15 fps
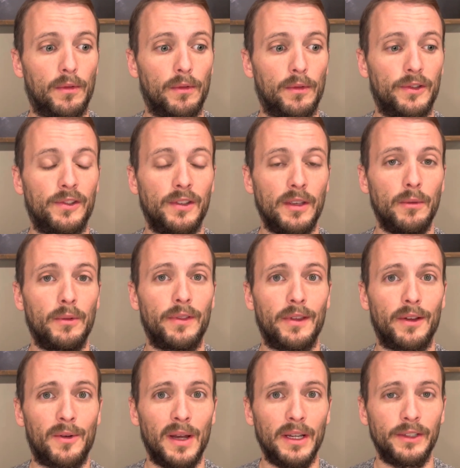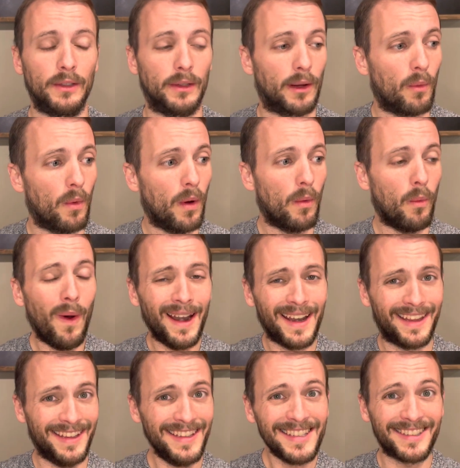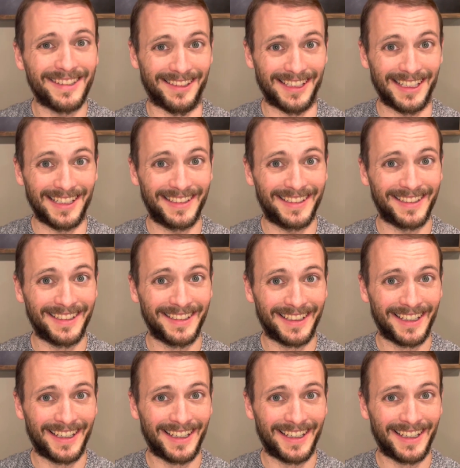sit with the question like, well, what is this?